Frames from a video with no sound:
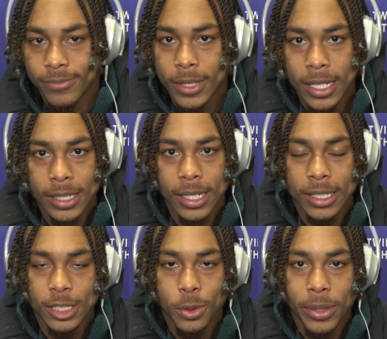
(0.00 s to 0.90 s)

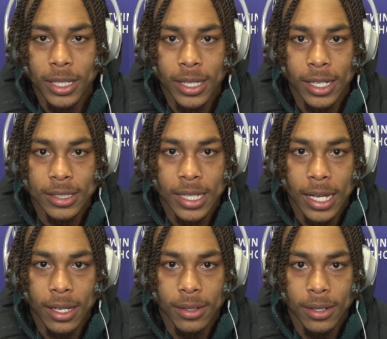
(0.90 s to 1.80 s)
there's so many things
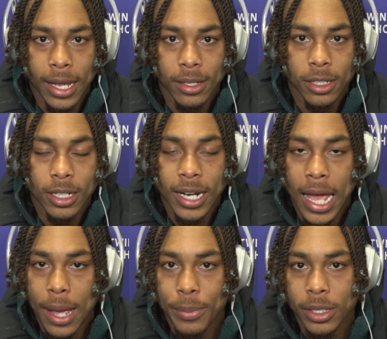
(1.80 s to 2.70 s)
that could
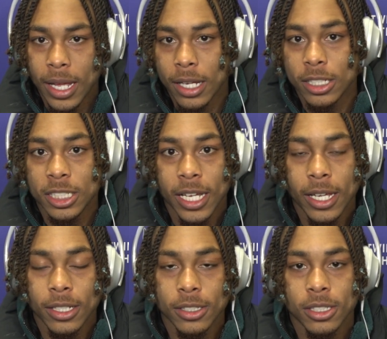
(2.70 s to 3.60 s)
happen, that could
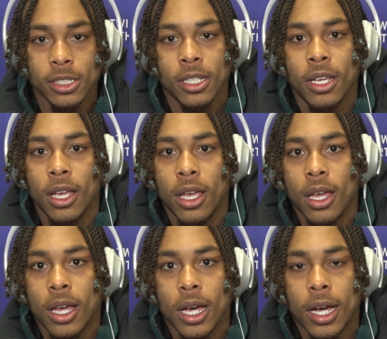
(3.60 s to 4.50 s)
change
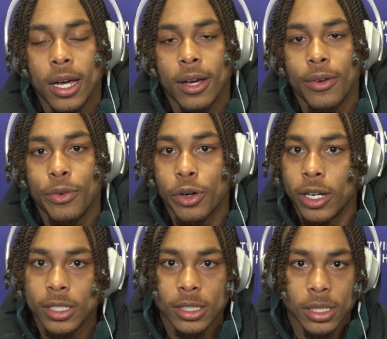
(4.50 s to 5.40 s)
for
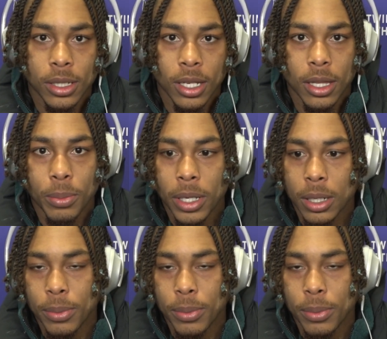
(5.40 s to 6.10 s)
us to either be in the